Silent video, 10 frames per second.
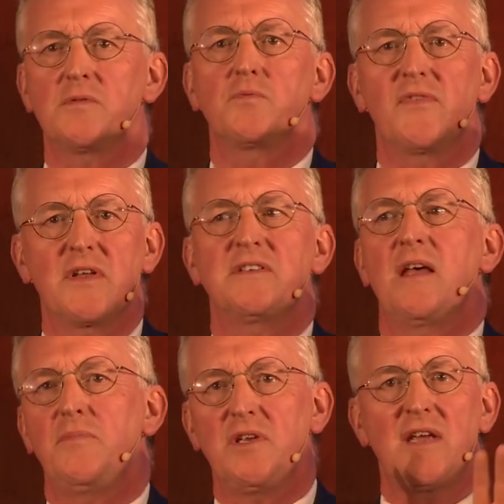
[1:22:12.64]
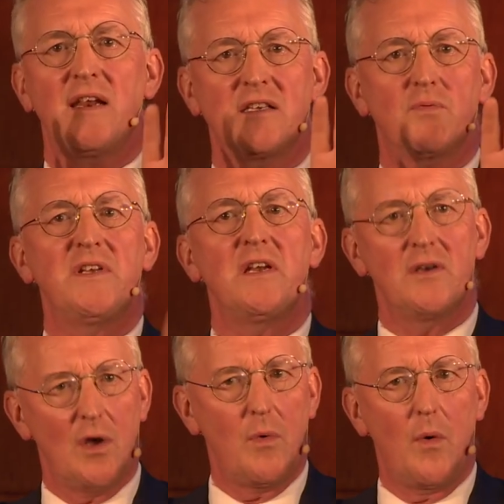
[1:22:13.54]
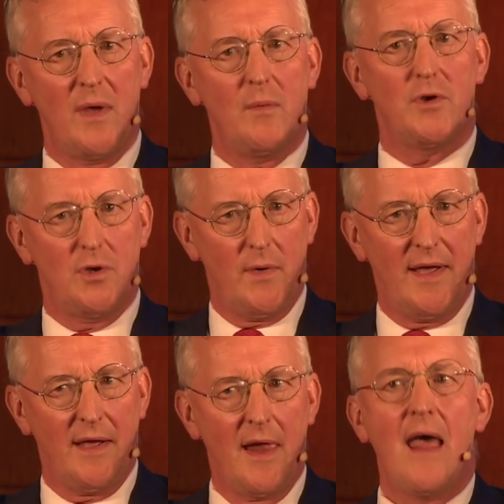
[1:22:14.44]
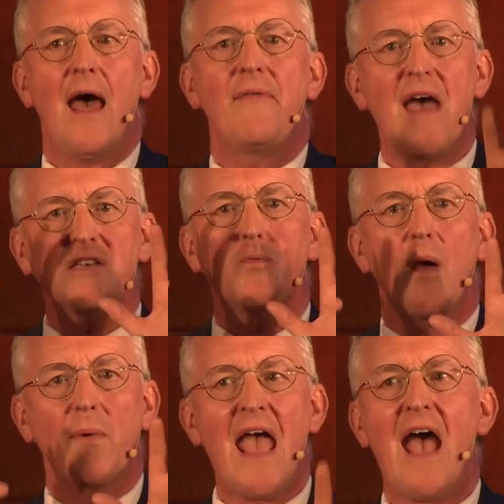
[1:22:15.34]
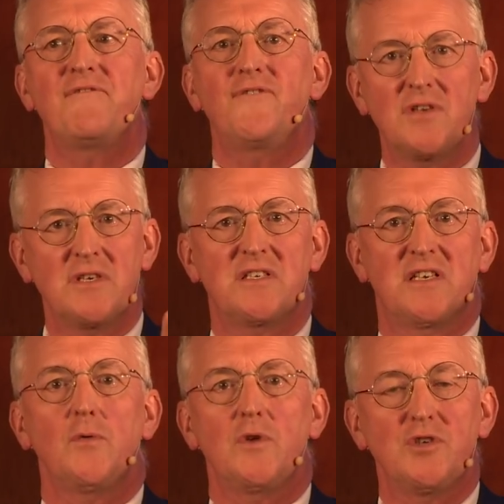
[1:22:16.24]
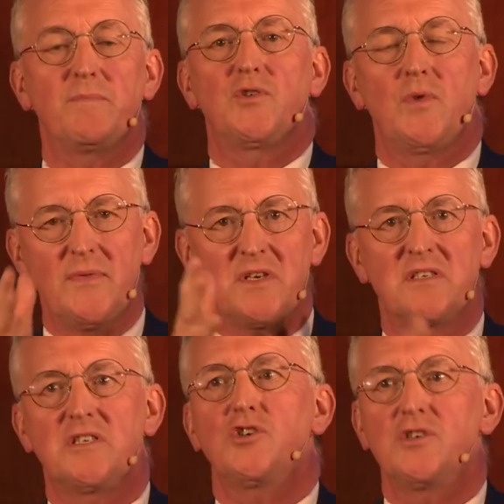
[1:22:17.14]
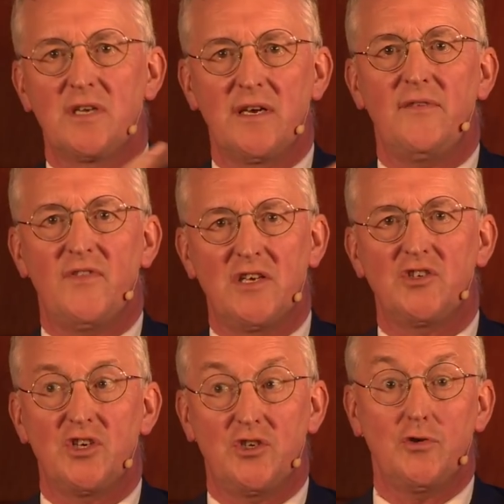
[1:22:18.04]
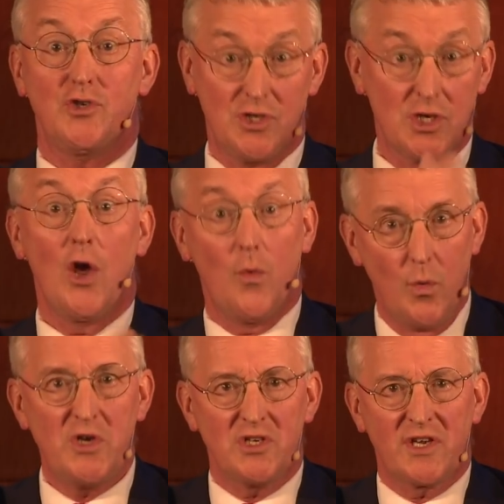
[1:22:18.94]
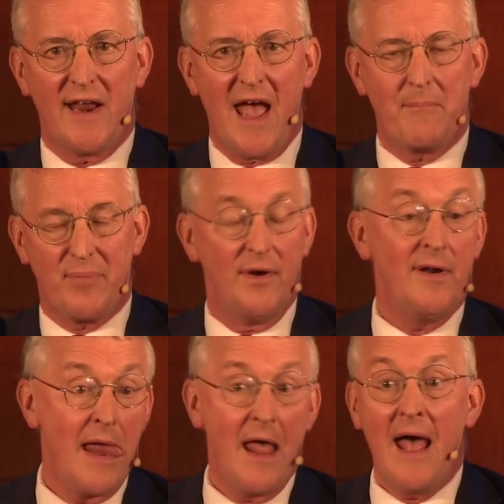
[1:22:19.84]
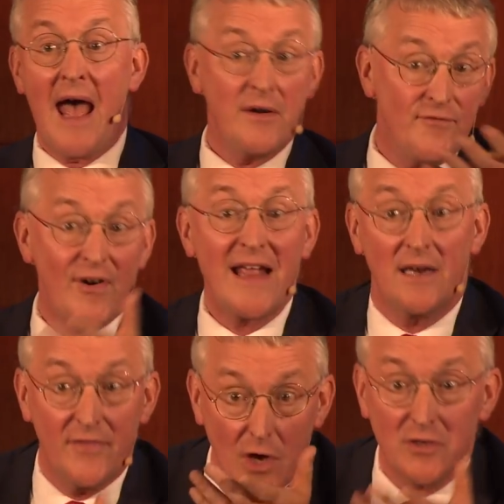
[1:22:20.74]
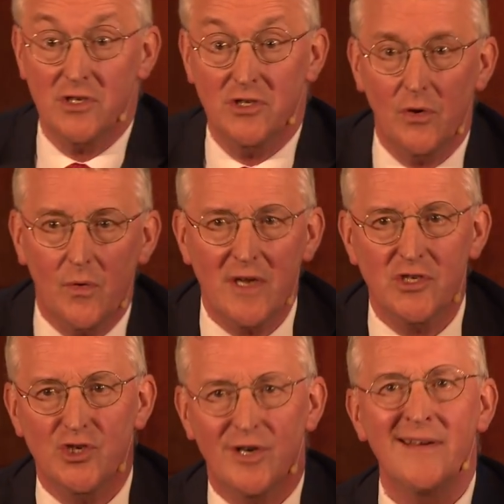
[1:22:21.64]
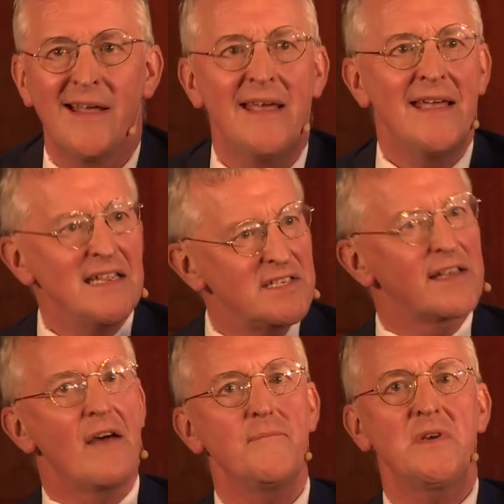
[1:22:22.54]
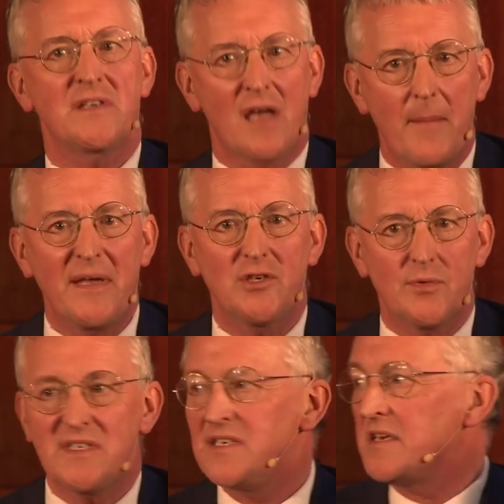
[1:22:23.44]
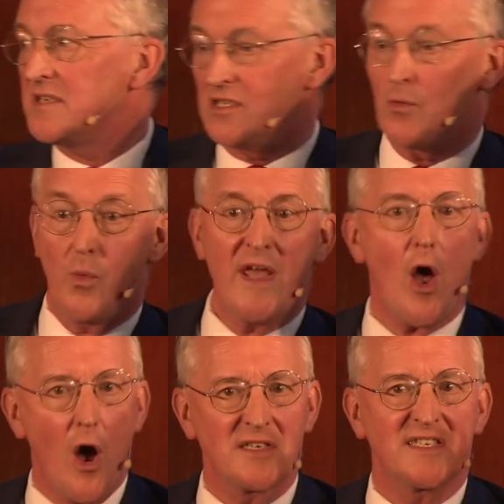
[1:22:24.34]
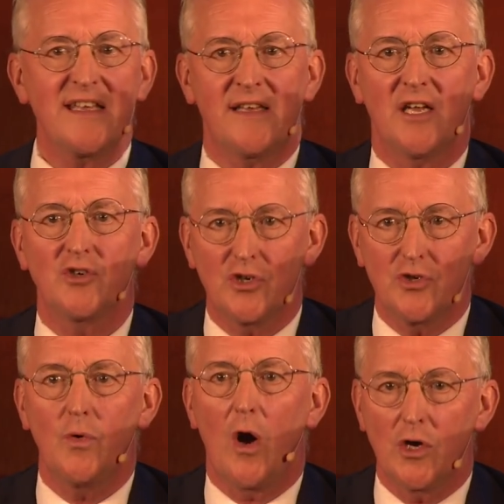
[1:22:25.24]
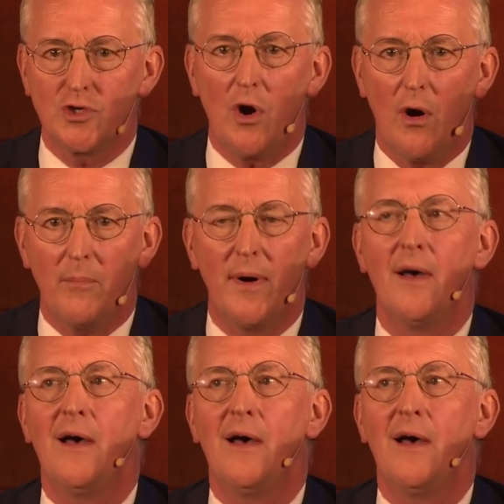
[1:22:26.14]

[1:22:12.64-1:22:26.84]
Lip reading: us with contempt. You're telling us we didn't know what we were doing. And that is why we have to distinguish between the decision to leave the institutions, which is going to happen, and frankly, the answer to your question is the government coming to its senses. We are seeking to do our job